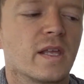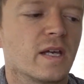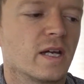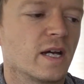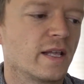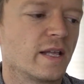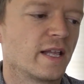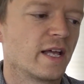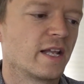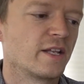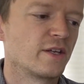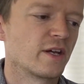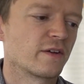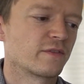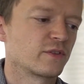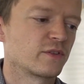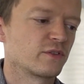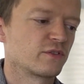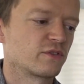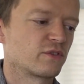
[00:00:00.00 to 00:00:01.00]
And then you have
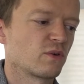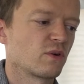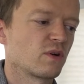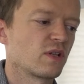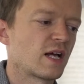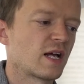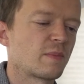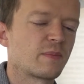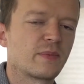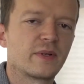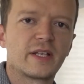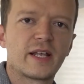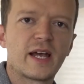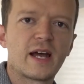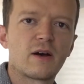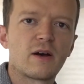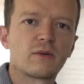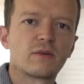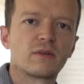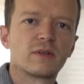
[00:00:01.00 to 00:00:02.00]
to scroll up and
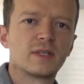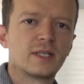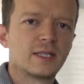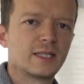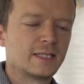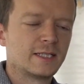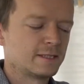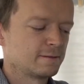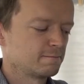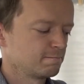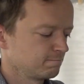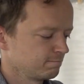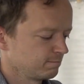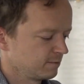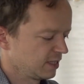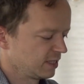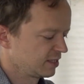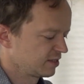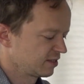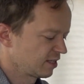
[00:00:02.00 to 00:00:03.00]
down.
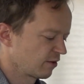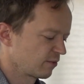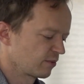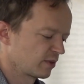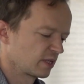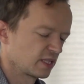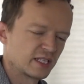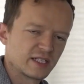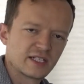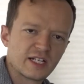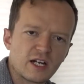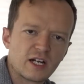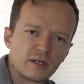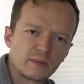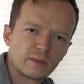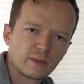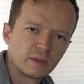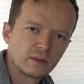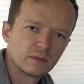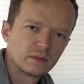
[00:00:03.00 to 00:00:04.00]
It's not really
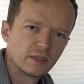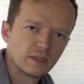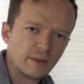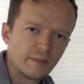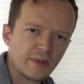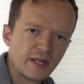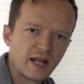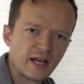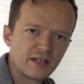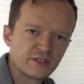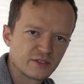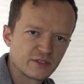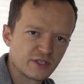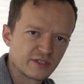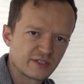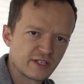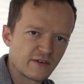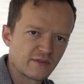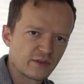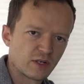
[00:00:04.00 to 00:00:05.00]
terrible. It'd be nice to
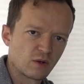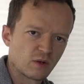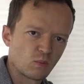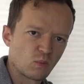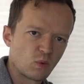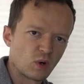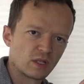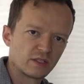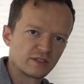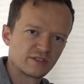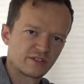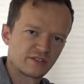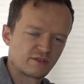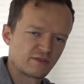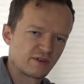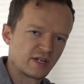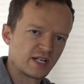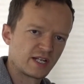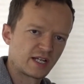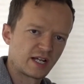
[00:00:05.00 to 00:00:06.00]
just have it on one
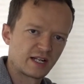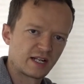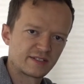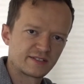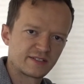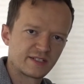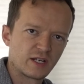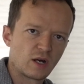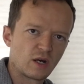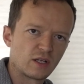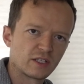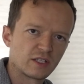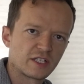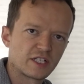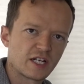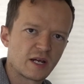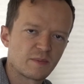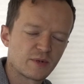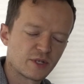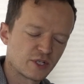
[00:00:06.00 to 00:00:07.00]
screen to kind of see all the
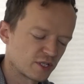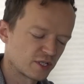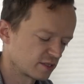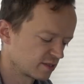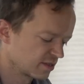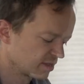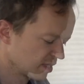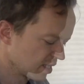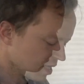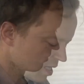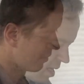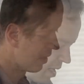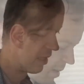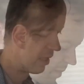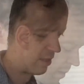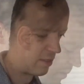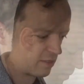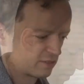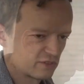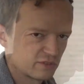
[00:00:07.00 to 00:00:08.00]
temperatures.
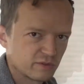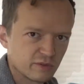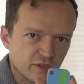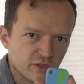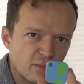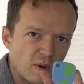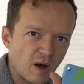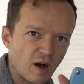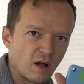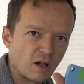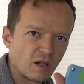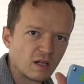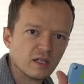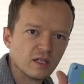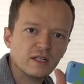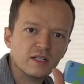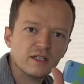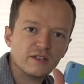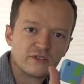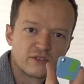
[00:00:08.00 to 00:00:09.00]
And they're small.
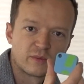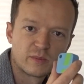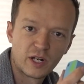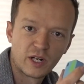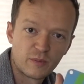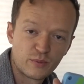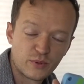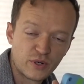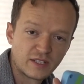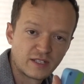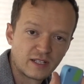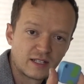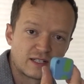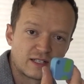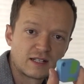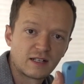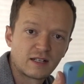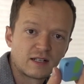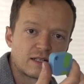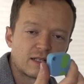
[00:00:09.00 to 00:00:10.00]
So I'm going to print a
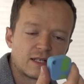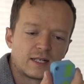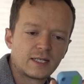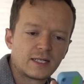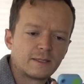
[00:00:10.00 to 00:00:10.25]
little